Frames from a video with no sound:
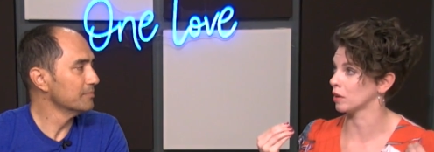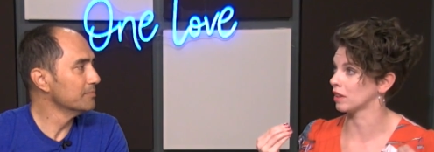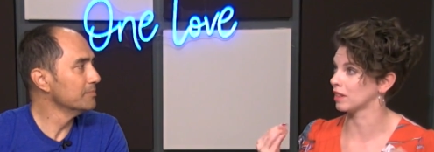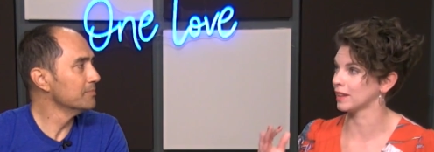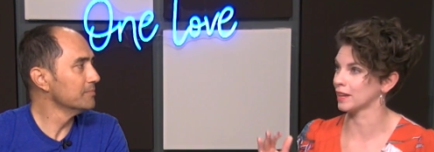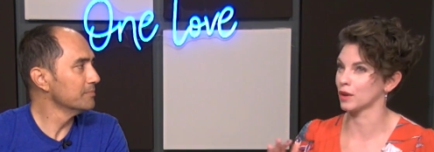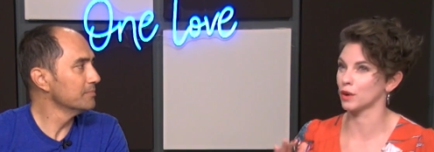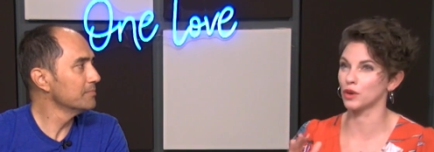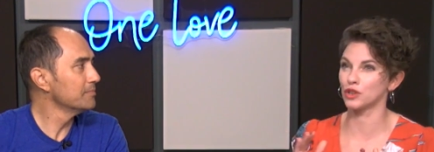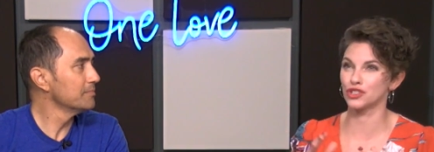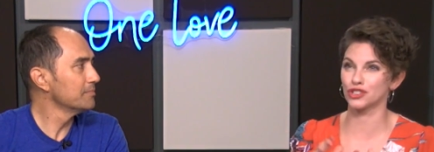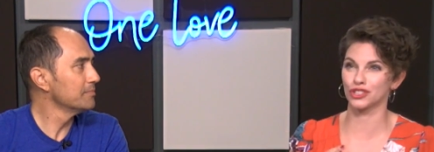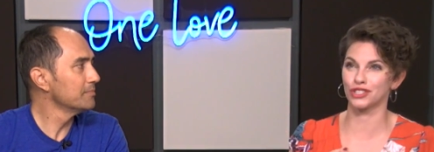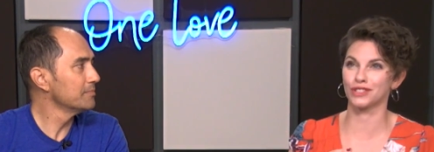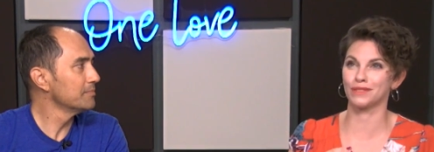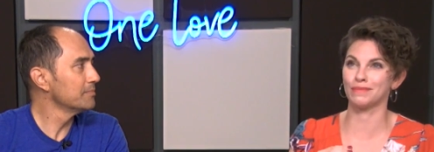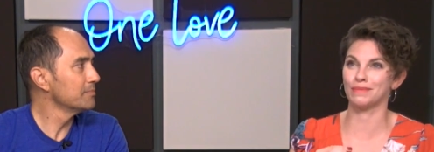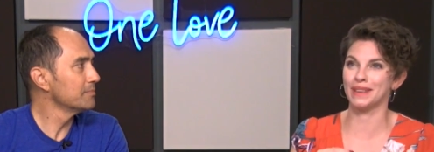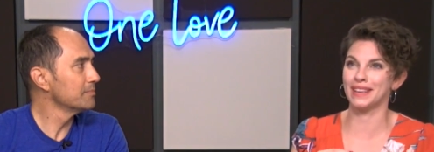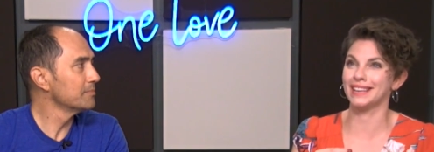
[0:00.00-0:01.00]
Speaker 1: clear, or
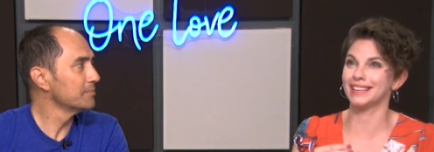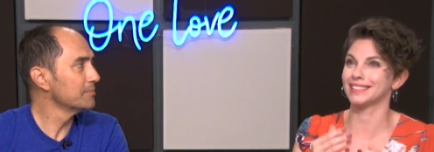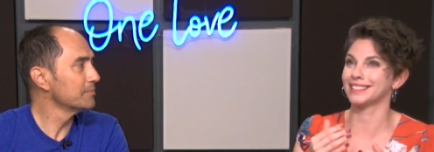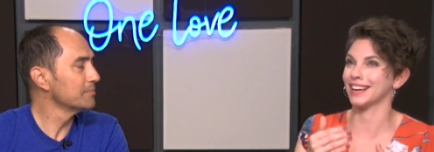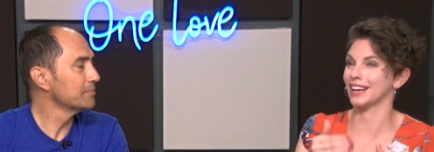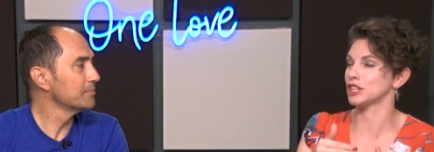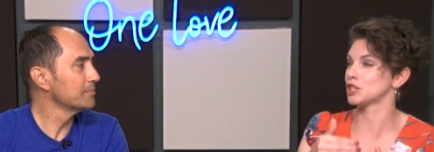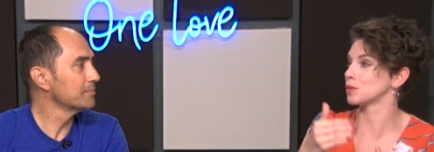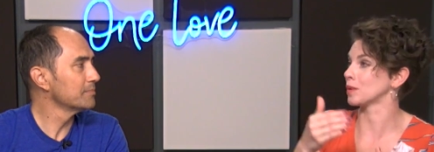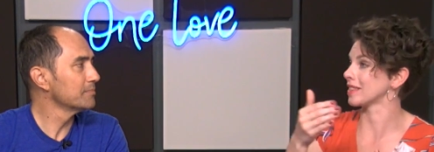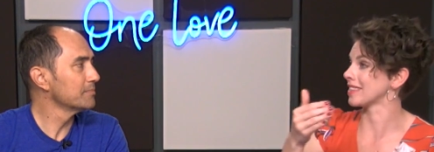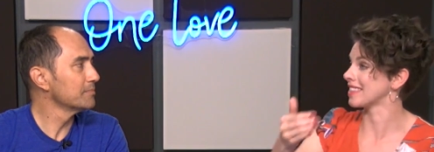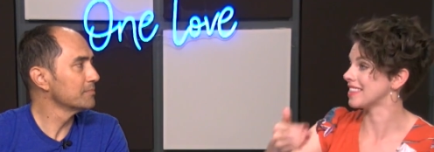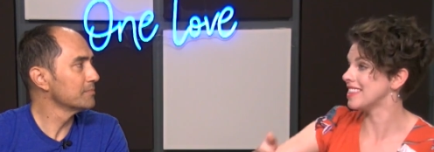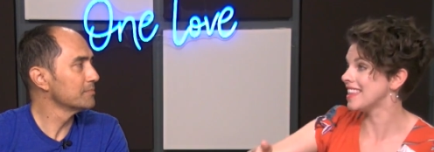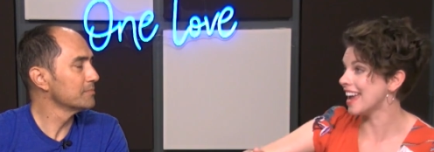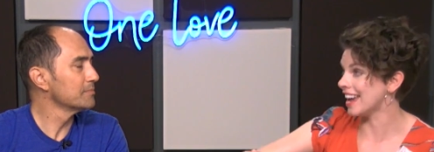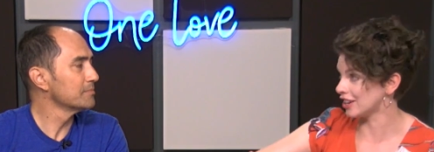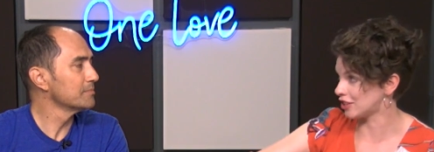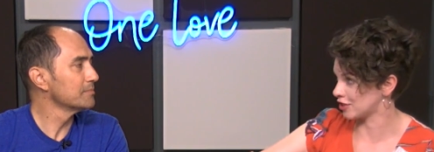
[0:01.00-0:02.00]
just being in touch with
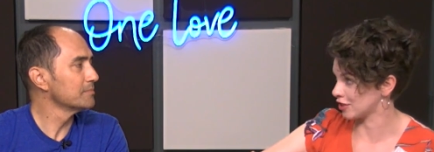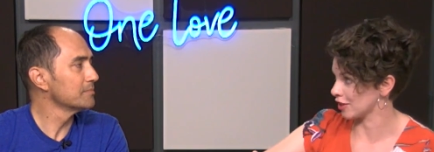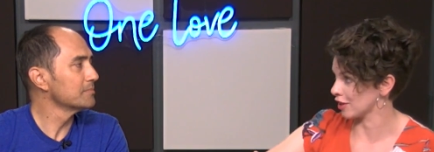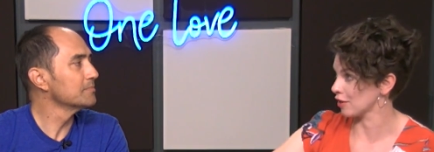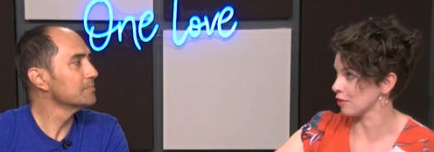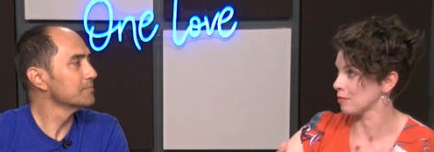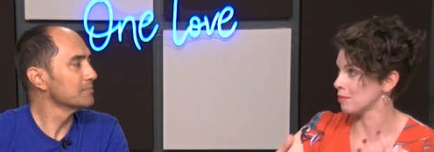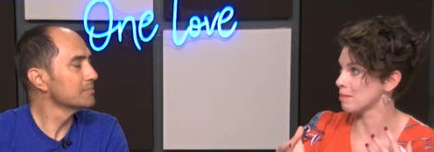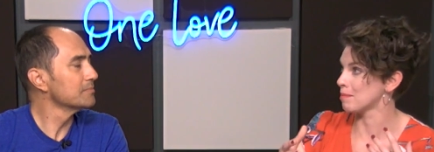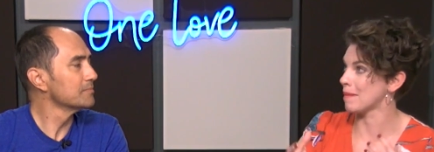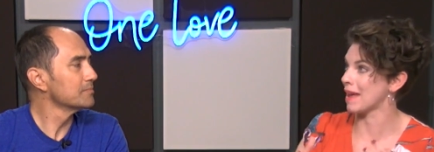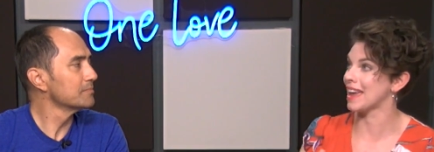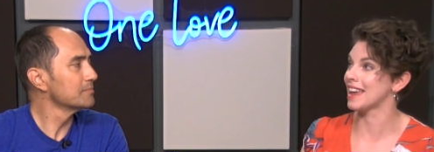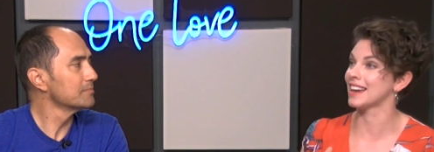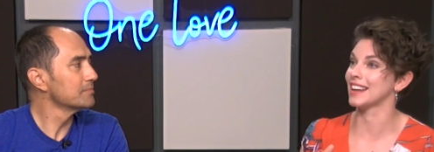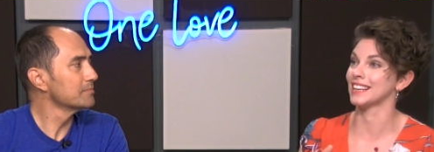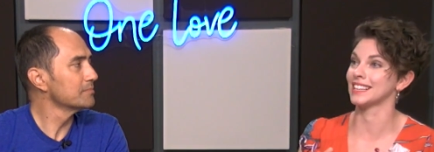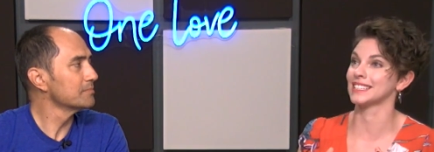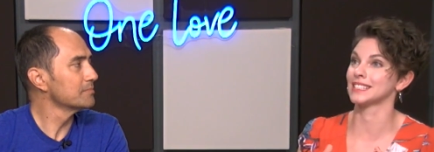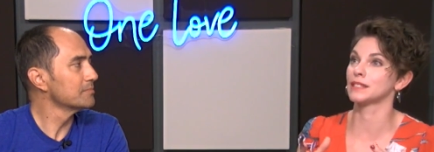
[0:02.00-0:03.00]
nature made
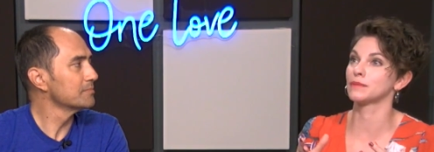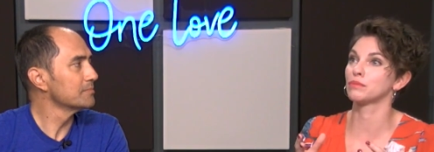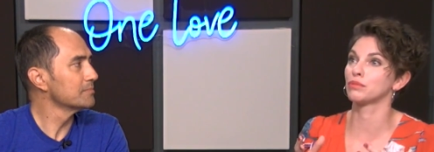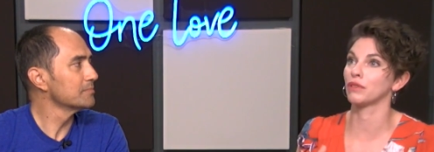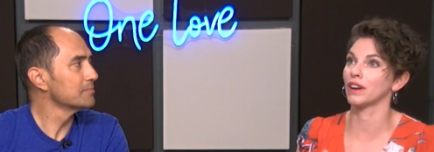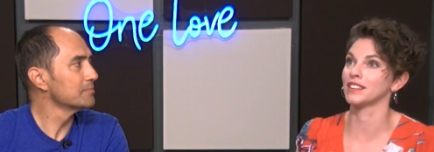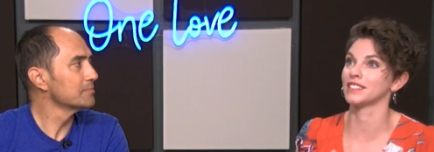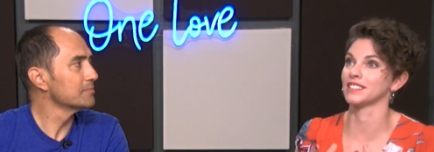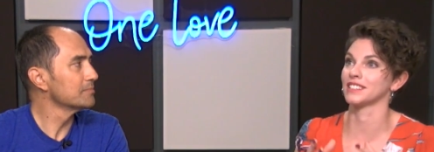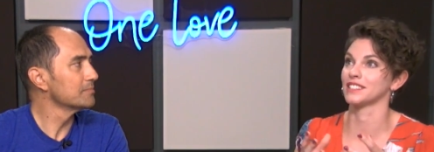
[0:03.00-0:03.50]
His presence